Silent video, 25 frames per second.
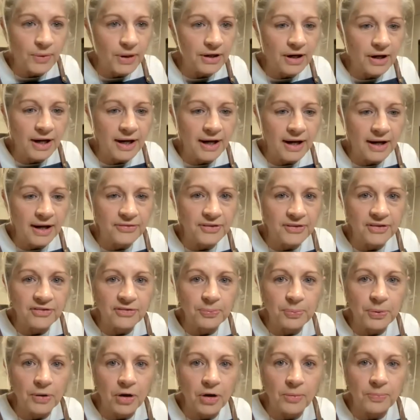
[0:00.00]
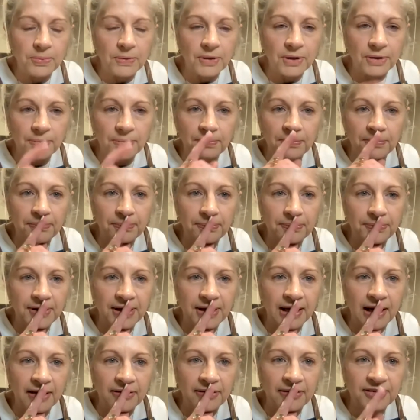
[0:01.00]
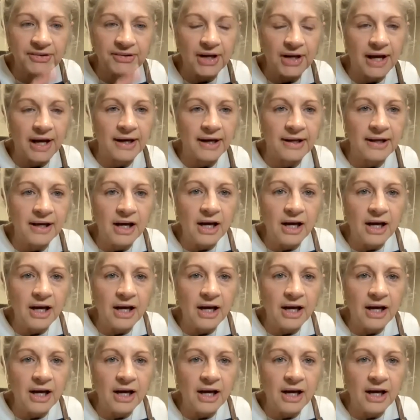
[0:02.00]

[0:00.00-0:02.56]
what? I had this problem the other day.